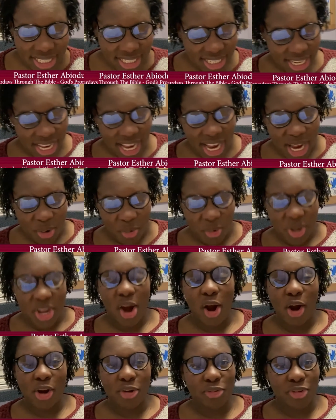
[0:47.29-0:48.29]
Today
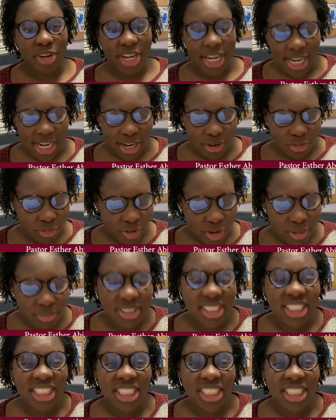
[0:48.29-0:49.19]
we are reading from